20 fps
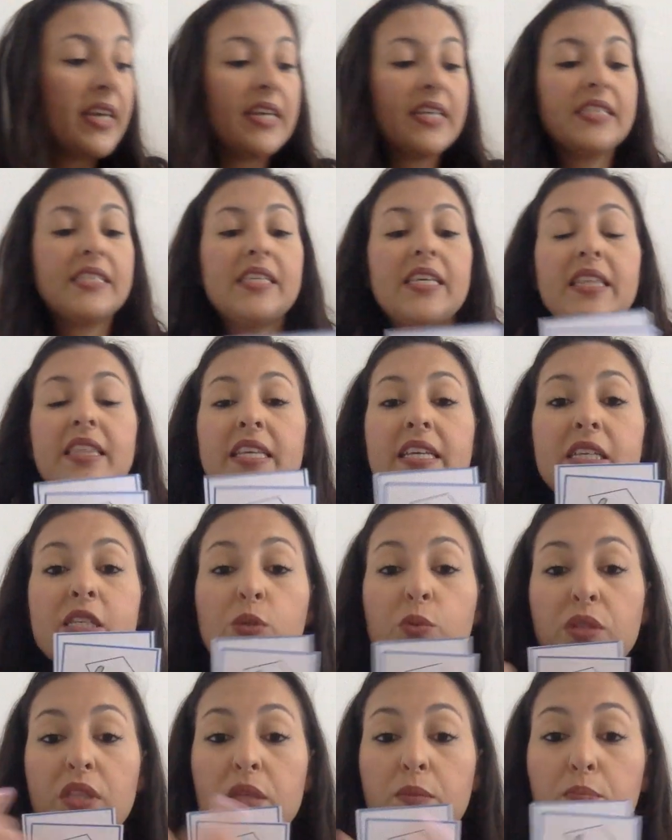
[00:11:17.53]
See, these
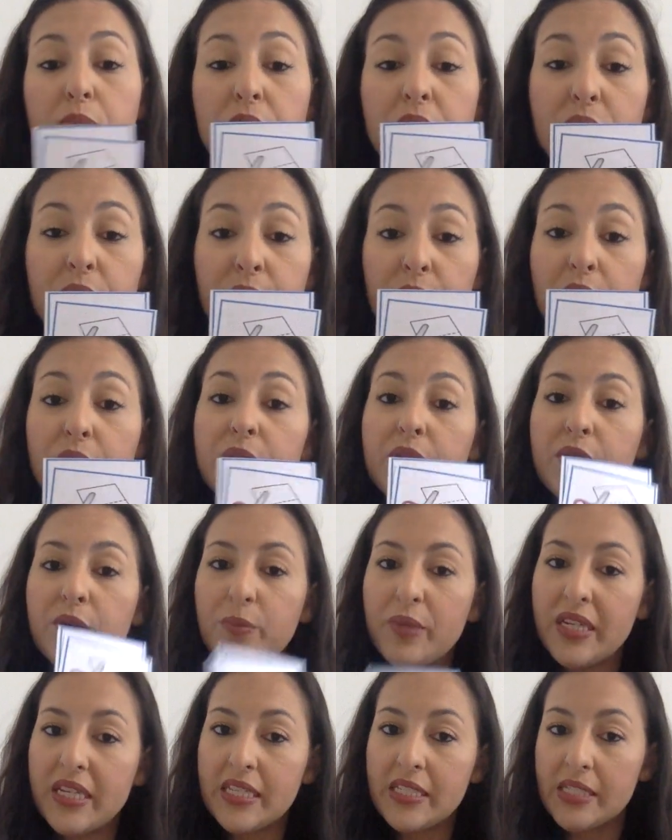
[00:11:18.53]
with the blue, they're a little
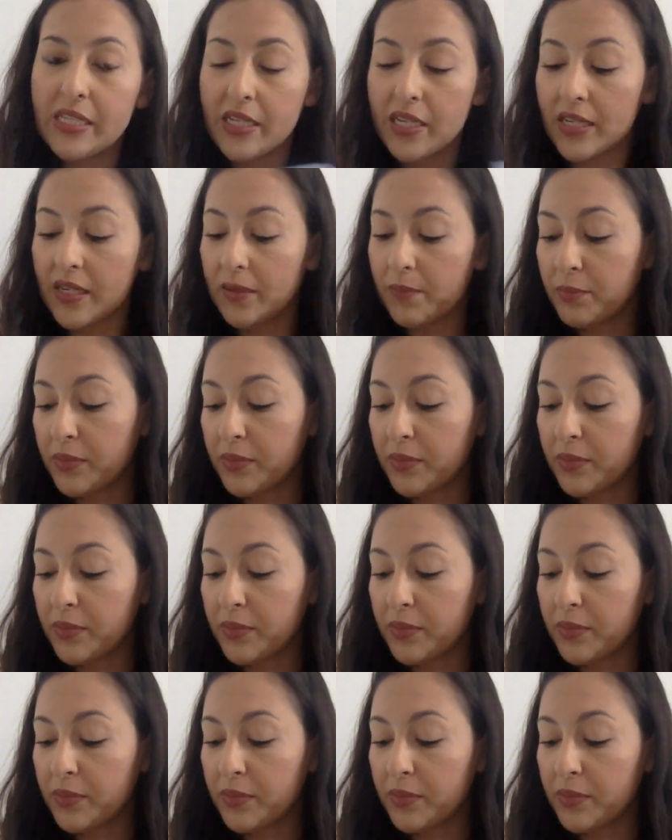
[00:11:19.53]
bit easier.